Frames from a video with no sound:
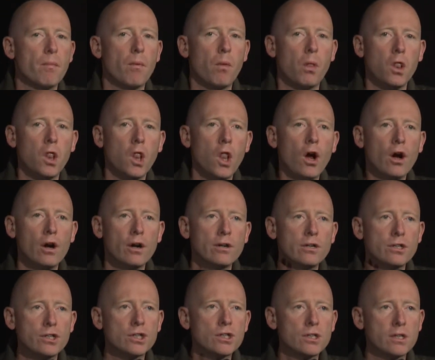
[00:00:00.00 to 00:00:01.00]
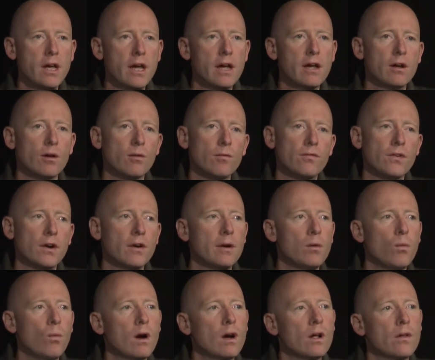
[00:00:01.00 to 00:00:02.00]
large-scale, very
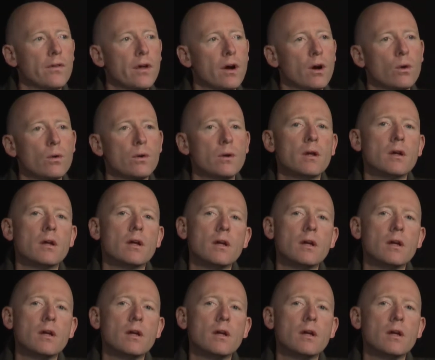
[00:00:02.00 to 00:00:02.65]
well-known